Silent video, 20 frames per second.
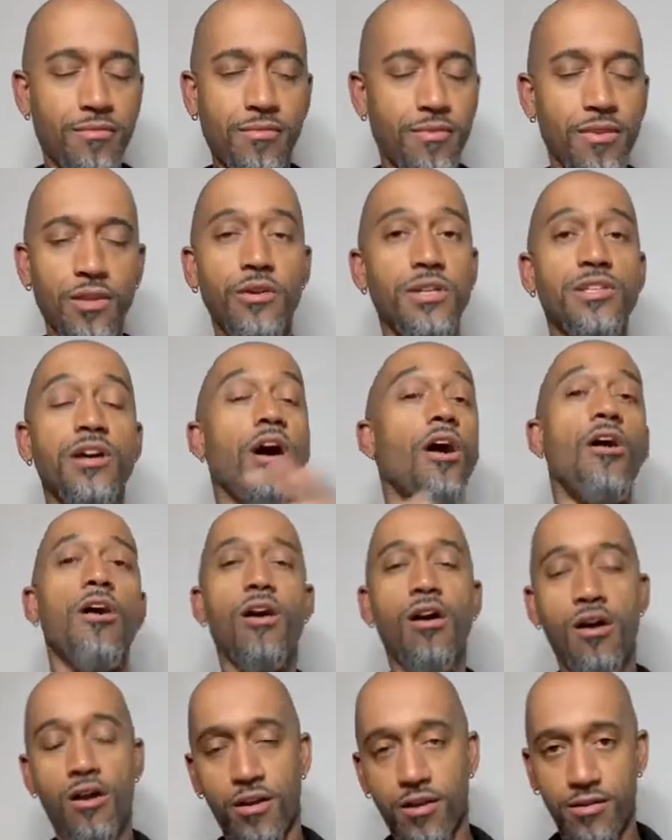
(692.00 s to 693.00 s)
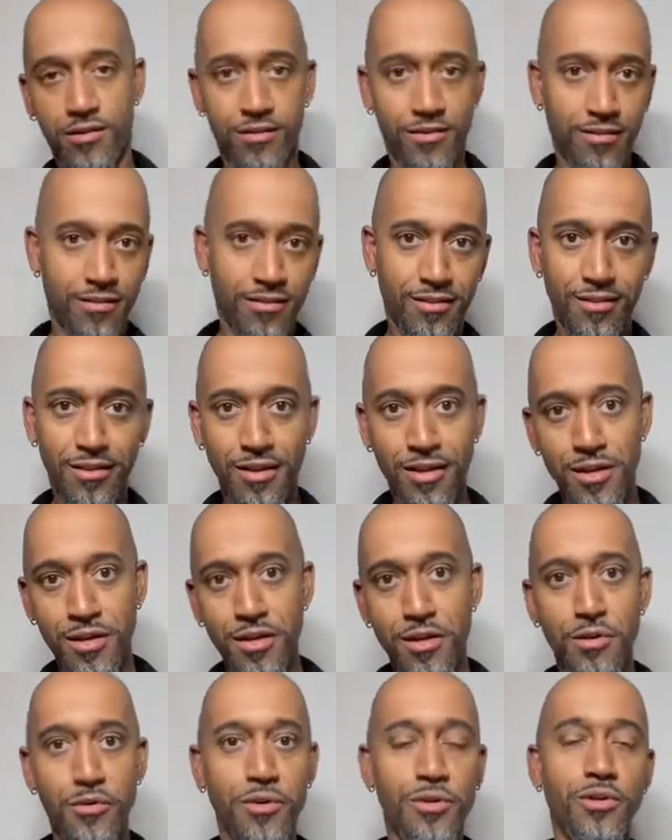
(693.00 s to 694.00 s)
No, it's all art.
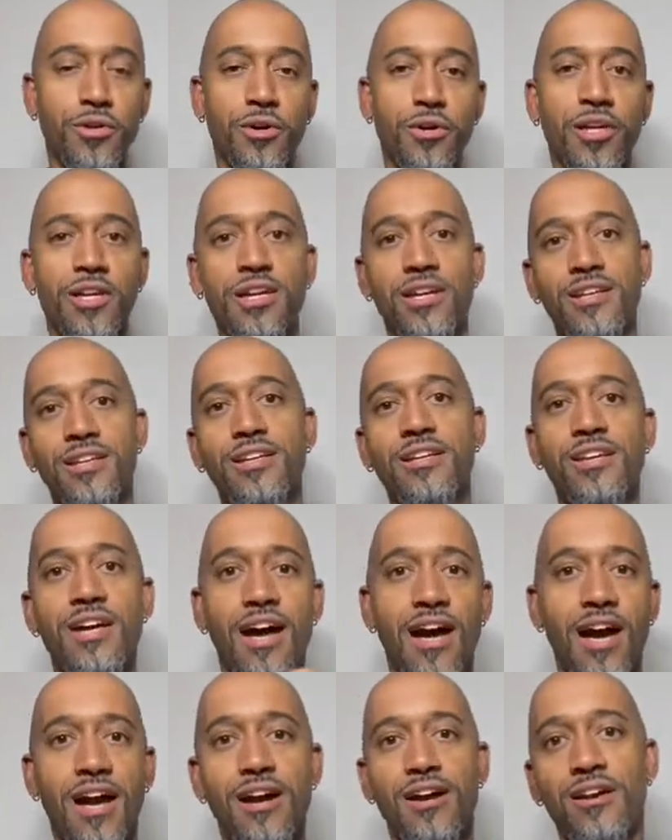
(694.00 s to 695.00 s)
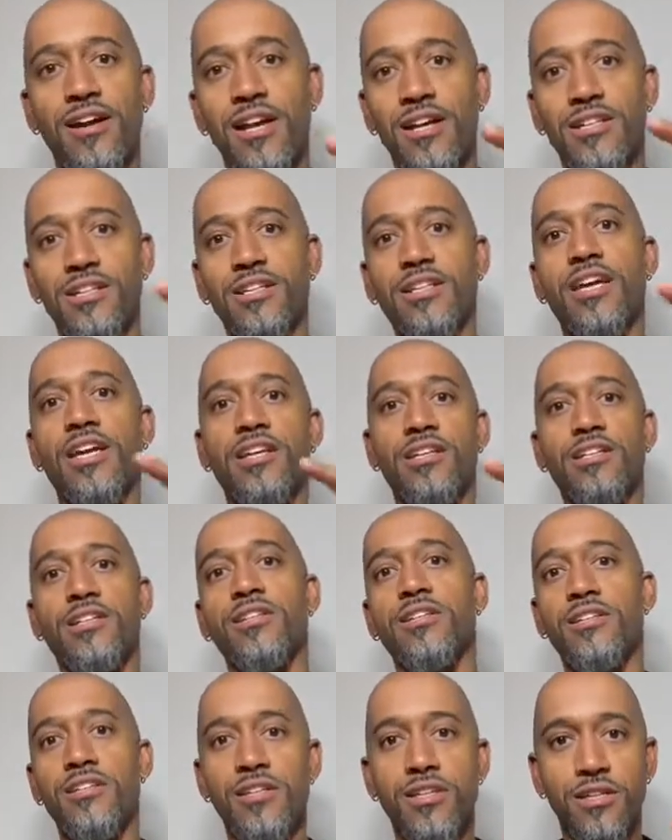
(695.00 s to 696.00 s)
When you go to any higher
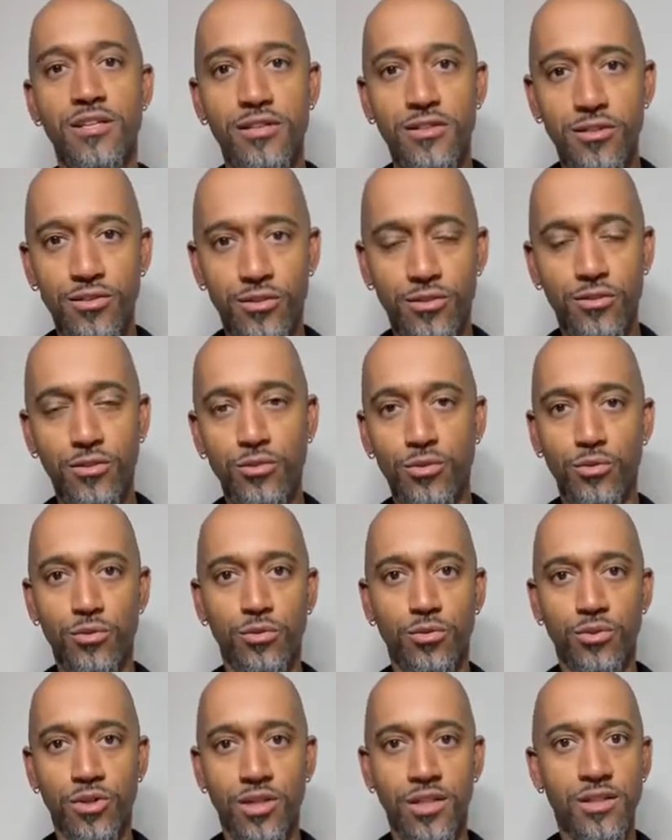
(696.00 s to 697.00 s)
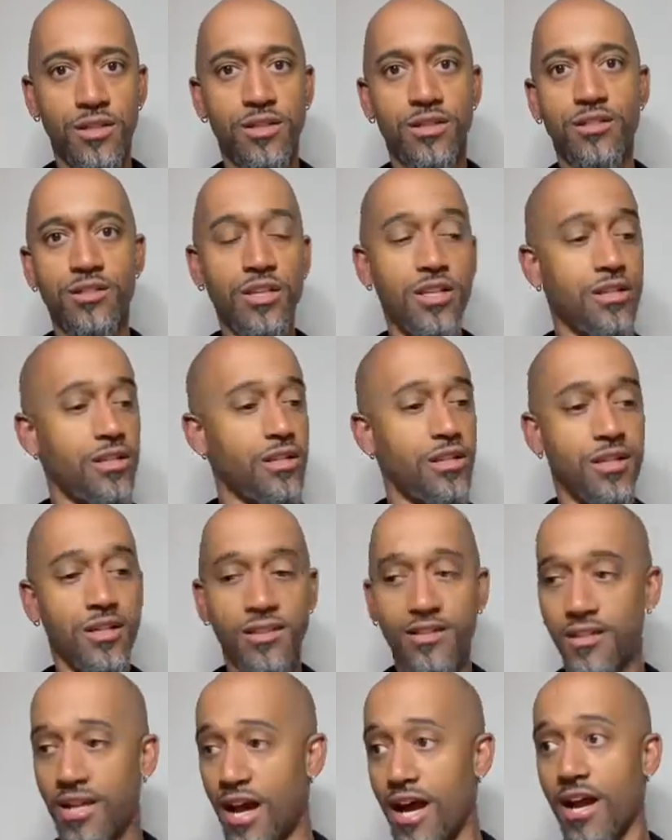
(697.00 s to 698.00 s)
education school in the
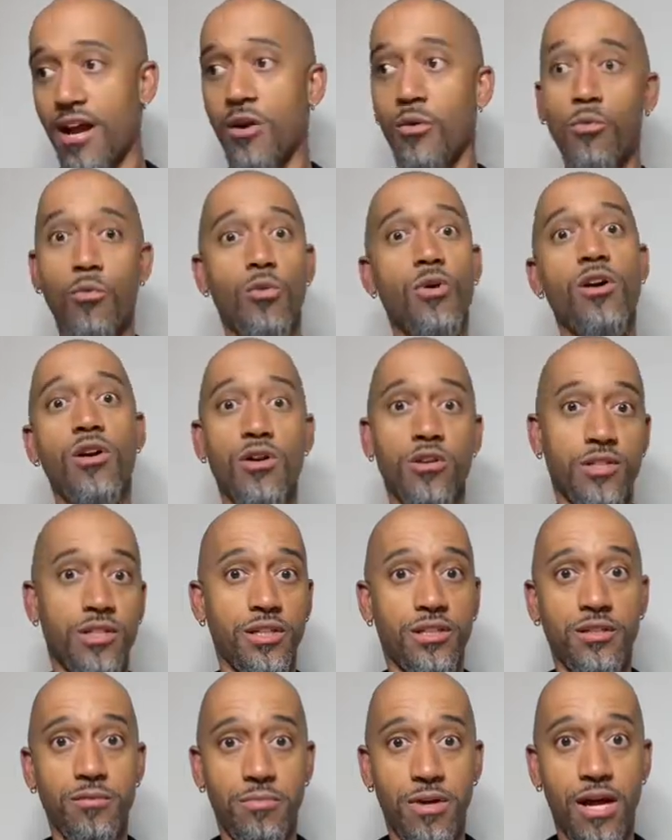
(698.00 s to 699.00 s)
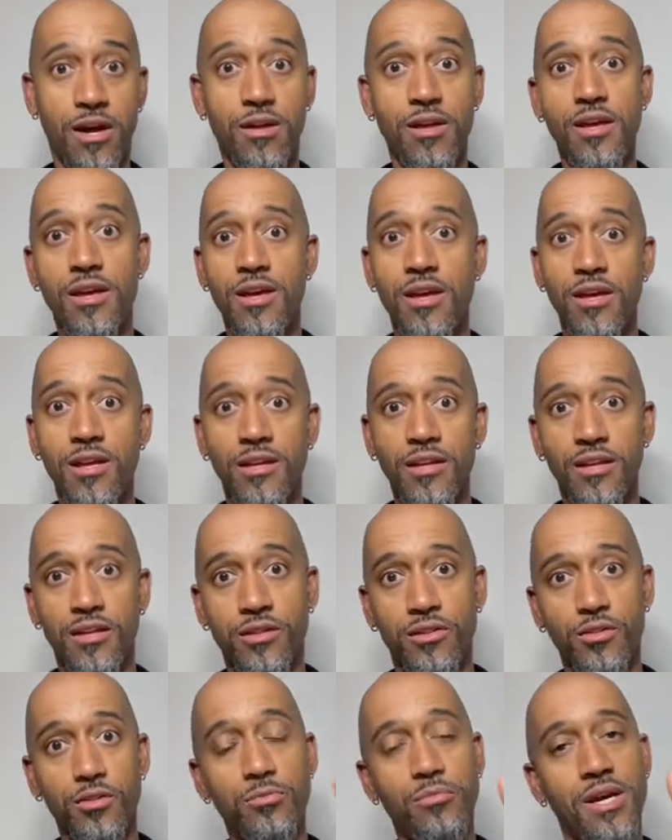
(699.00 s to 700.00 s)
entire world, just about, there are
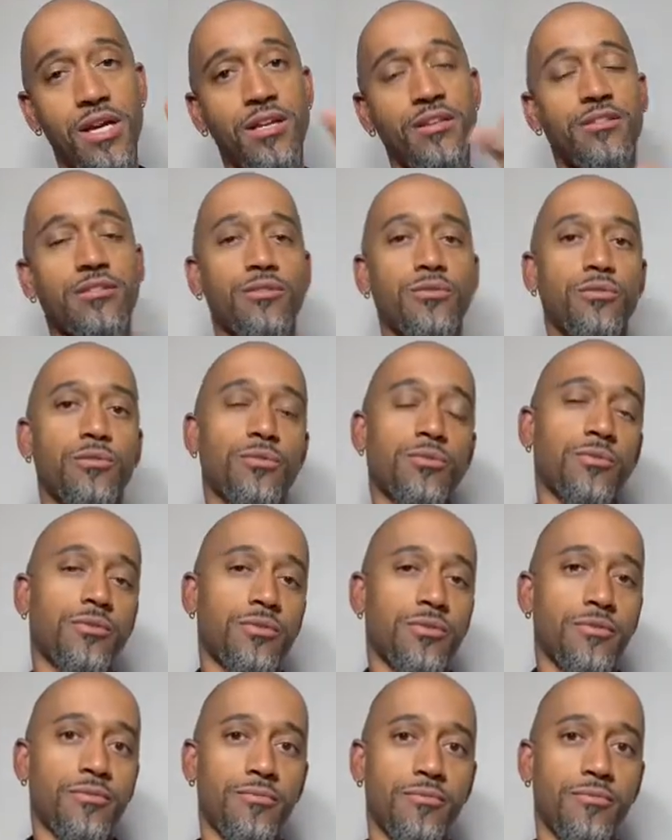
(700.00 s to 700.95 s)
2 main schools: